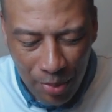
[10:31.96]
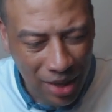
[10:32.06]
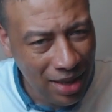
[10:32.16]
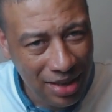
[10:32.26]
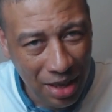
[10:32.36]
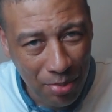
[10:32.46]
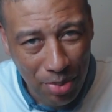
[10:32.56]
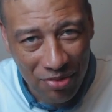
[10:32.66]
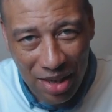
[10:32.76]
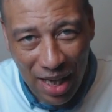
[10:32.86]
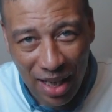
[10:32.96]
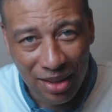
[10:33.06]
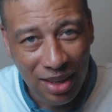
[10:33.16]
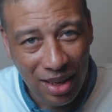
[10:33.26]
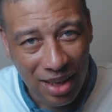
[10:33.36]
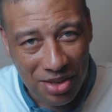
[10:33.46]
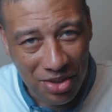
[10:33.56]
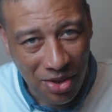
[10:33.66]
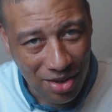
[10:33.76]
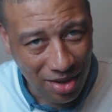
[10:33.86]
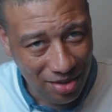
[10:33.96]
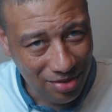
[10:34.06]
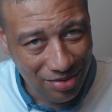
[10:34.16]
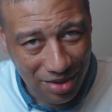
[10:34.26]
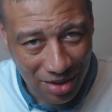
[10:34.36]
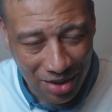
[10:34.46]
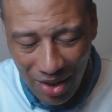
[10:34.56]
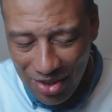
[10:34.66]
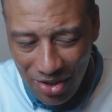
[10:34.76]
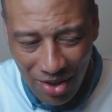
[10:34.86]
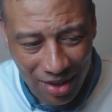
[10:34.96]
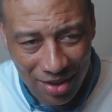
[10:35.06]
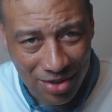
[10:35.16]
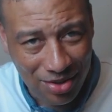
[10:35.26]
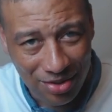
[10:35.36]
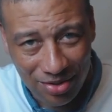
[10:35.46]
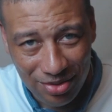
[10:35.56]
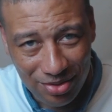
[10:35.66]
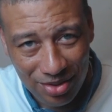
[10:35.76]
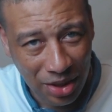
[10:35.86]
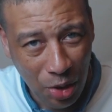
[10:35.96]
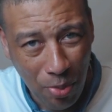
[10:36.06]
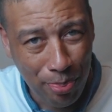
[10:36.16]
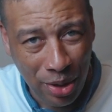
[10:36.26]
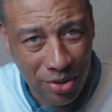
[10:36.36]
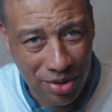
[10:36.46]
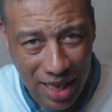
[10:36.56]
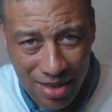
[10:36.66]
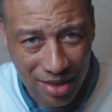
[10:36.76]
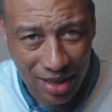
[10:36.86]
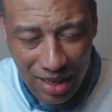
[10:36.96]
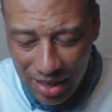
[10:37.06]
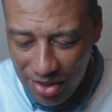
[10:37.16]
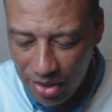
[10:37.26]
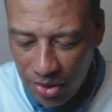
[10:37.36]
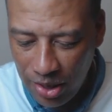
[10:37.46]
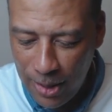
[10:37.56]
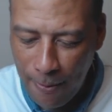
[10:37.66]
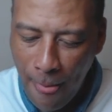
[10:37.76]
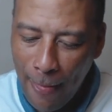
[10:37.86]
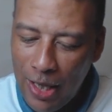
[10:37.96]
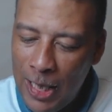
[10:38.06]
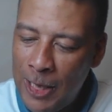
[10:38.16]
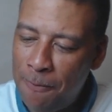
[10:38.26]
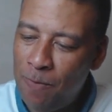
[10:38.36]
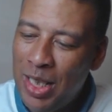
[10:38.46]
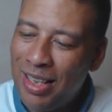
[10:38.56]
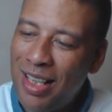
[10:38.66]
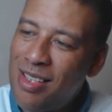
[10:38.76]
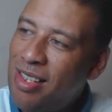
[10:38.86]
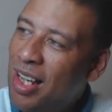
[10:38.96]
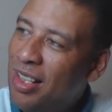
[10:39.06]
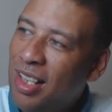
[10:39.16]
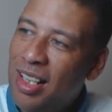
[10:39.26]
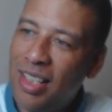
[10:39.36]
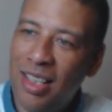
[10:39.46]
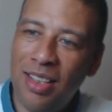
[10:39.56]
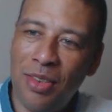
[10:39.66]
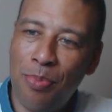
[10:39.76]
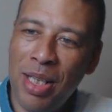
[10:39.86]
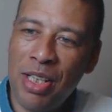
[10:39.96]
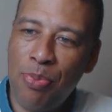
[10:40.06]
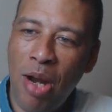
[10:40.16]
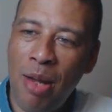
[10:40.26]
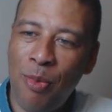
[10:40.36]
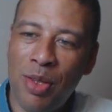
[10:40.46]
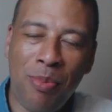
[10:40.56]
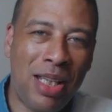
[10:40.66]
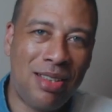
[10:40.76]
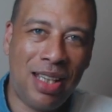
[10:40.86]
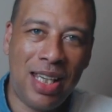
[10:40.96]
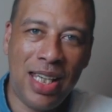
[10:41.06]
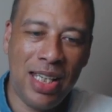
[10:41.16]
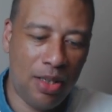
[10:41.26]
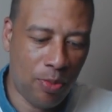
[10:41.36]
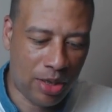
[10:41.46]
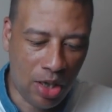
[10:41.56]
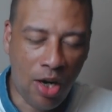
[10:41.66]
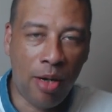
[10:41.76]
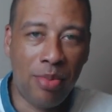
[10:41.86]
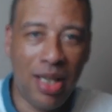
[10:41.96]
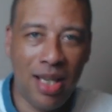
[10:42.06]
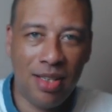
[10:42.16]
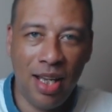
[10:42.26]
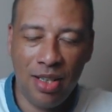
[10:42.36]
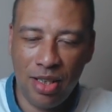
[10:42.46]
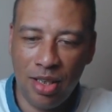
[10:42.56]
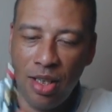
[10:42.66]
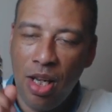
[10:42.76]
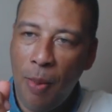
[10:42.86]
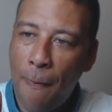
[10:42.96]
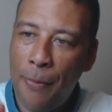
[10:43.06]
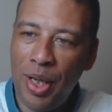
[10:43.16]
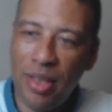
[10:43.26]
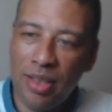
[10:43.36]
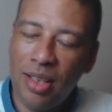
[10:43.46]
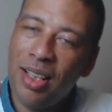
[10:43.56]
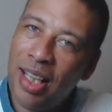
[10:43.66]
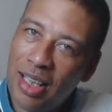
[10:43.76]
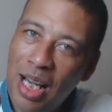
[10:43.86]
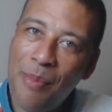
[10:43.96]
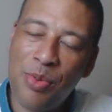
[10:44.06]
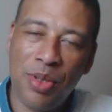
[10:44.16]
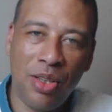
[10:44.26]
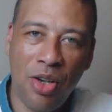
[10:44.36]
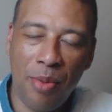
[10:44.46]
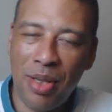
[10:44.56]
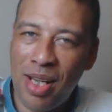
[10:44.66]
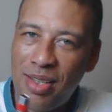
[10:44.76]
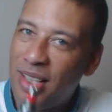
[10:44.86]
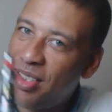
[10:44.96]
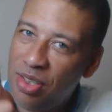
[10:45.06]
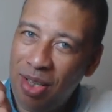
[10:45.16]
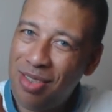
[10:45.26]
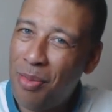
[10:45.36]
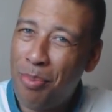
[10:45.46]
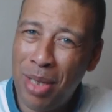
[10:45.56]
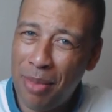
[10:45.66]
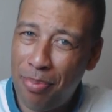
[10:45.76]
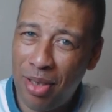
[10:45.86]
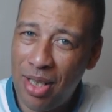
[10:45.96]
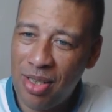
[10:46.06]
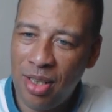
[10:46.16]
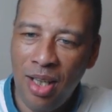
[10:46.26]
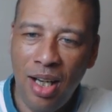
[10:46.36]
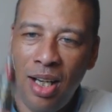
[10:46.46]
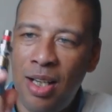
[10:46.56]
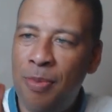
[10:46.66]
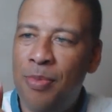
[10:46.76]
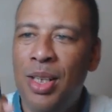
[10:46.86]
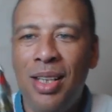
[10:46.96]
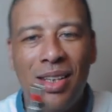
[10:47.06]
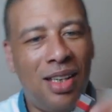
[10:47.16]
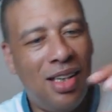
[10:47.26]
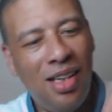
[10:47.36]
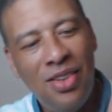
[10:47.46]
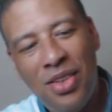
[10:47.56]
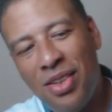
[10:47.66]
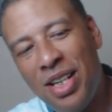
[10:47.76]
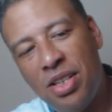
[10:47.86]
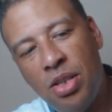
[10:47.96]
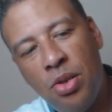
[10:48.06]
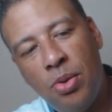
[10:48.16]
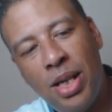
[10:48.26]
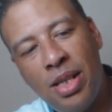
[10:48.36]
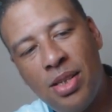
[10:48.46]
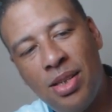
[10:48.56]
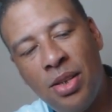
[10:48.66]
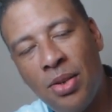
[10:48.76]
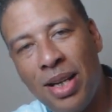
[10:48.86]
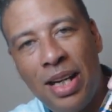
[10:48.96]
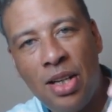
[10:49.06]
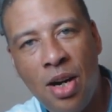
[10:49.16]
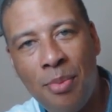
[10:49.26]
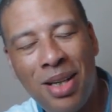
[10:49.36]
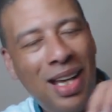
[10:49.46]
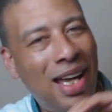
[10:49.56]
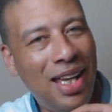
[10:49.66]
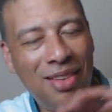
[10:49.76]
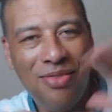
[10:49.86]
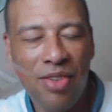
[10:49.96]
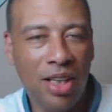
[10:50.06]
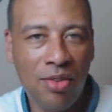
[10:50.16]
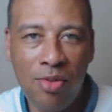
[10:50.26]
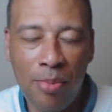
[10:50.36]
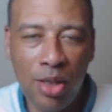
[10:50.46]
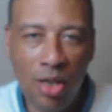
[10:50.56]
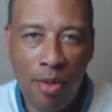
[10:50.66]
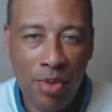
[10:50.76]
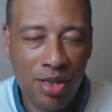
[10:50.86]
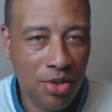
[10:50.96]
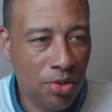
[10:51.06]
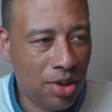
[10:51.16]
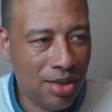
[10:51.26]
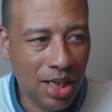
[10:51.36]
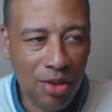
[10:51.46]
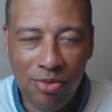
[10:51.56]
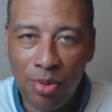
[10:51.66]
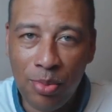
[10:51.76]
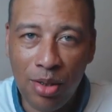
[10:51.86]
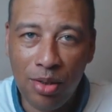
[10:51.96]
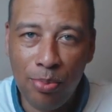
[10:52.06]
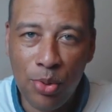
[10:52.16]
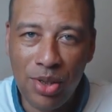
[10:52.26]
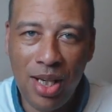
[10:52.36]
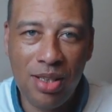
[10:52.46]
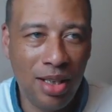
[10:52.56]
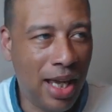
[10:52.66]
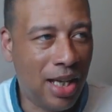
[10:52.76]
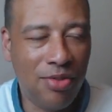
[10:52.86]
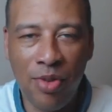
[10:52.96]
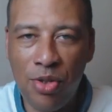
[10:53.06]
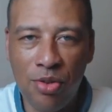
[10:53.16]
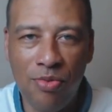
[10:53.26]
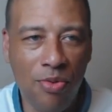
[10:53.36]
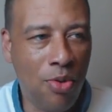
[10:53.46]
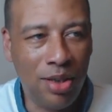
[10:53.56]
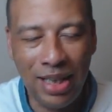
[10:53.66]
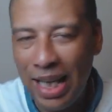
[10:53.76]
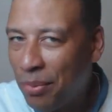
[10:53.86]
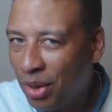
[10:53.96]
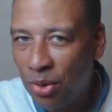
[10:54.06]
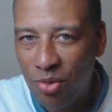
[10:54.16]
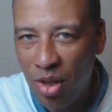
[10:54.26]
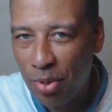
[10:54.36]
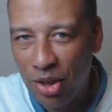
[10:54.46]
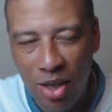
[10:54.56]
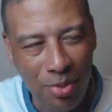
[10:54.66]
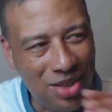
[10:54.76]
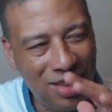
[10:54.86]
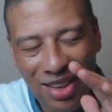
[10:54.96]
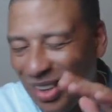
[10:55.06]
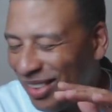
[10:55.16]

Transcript: But anything above that, I start getting, burnt tasting hits. Okay. Like I said, the biggest problem with me is the heat with the RBA section, but it comes with an RBA section, so that's a big plus. The other issue is, that garment. I hate fucking rubber garments, as you can tell from the Mutation X version 4. They came with little rubber garments.